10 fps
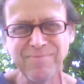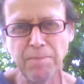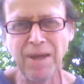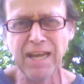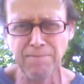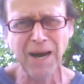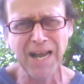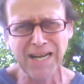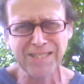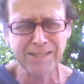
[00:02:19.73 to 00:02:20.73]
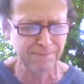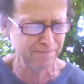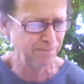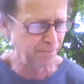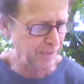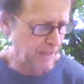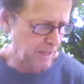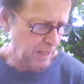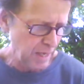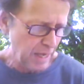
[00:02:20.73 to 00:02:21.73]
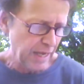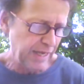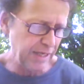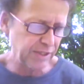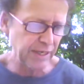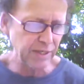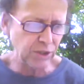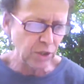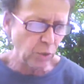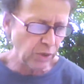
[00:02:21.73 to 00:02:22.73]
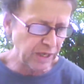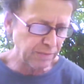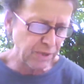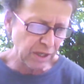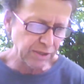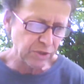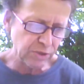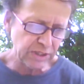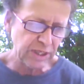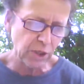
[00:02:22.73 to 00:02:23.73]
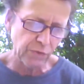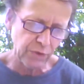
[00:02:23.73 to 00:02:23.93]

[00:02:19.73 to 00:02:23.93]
paid by us. He says, "We acknowledge receipt of